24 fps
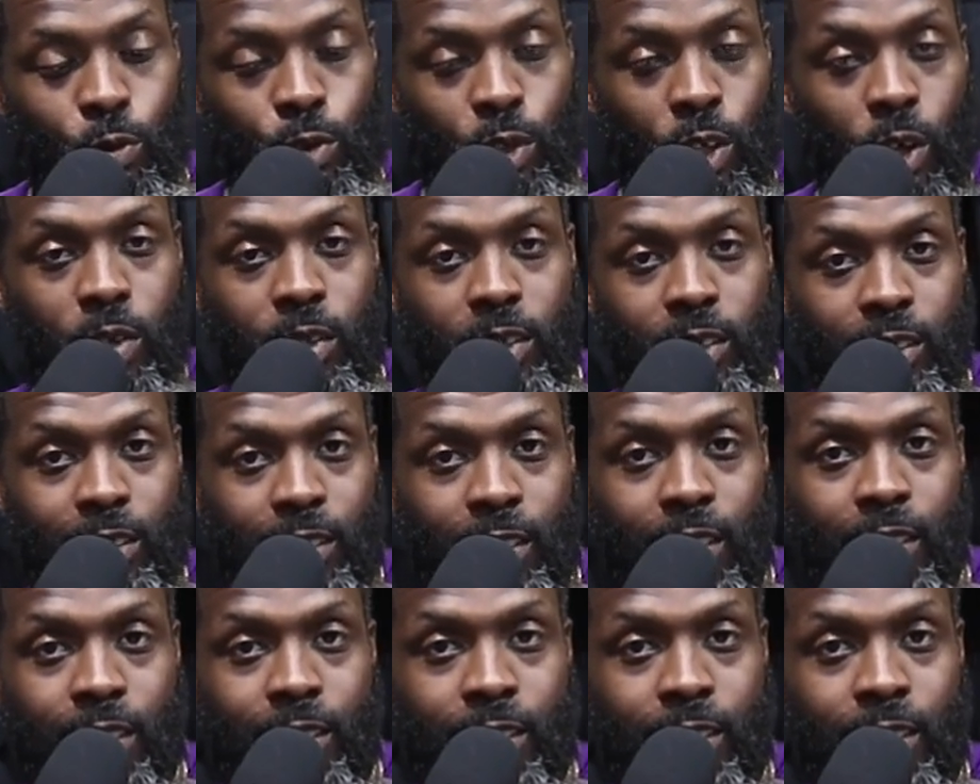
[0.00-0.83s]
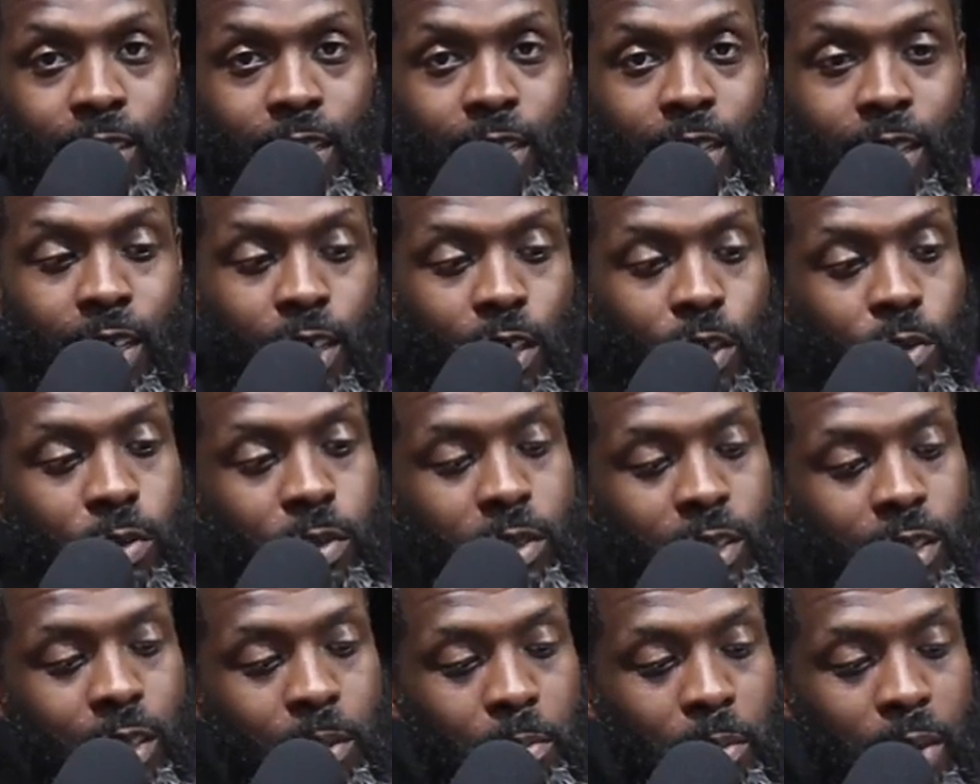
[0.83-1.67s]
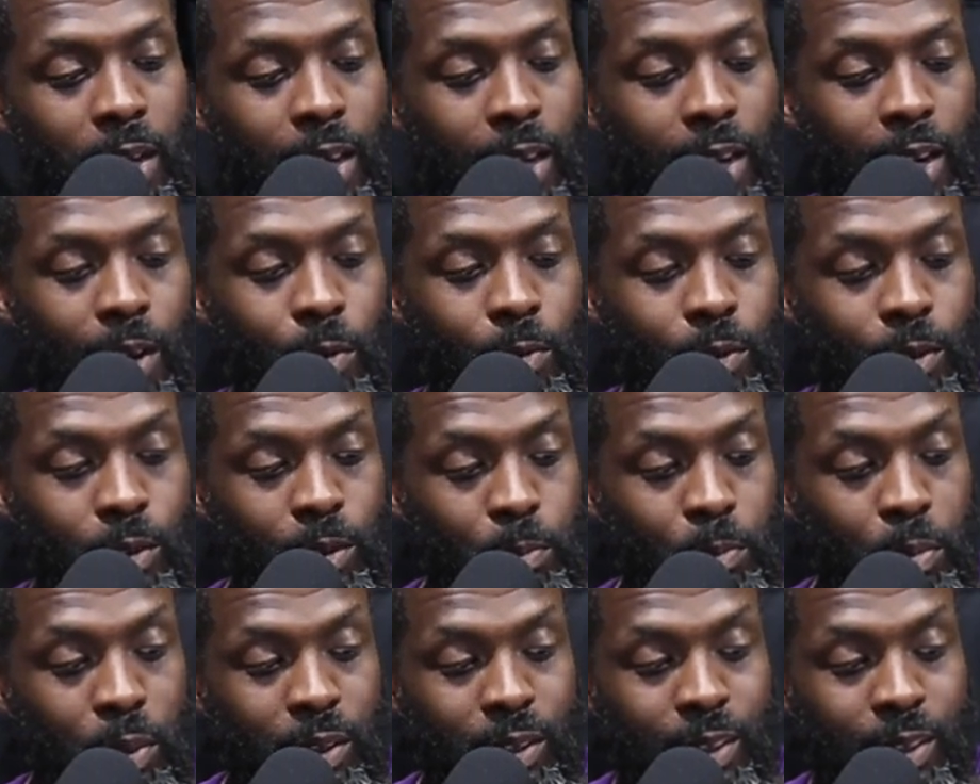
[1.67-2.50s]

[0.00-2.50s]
36, you see a man that was put to